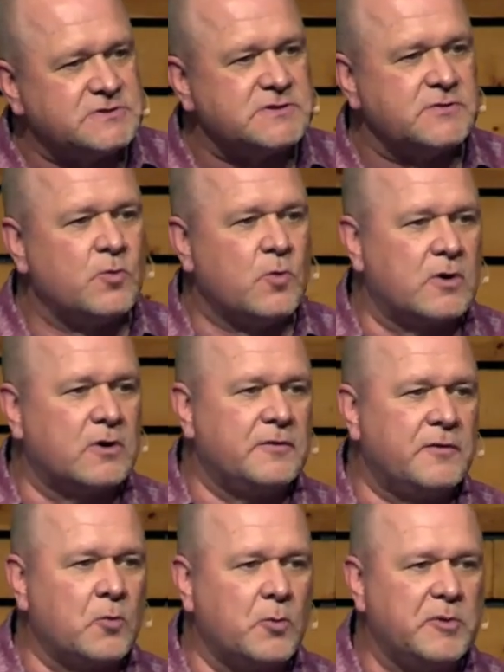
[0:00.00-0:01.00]
in the world,
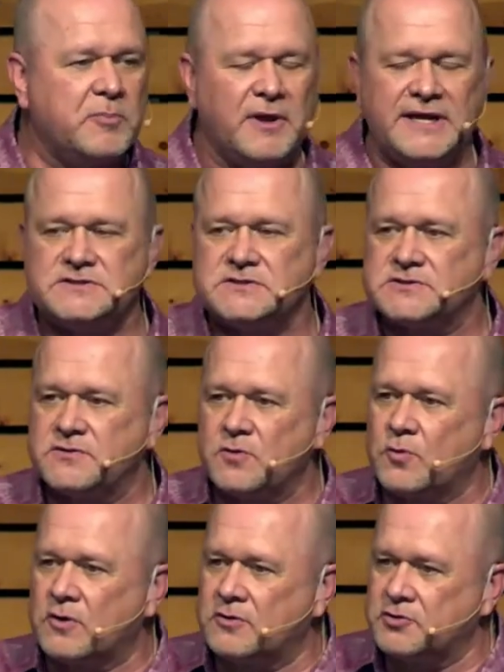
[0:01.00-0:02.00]
there will be places in the
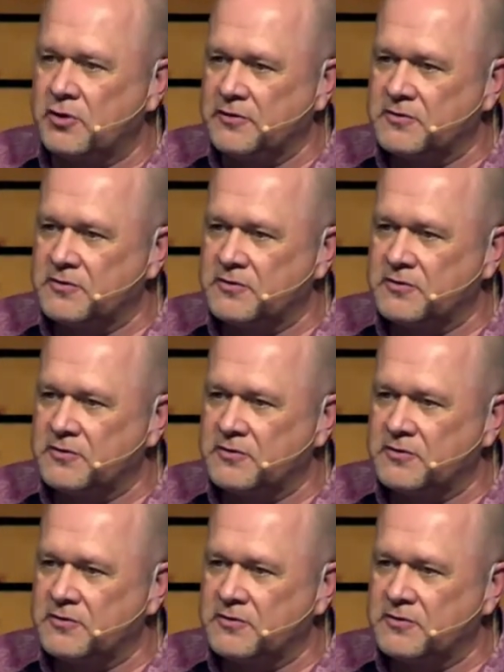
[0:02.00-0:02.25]
world during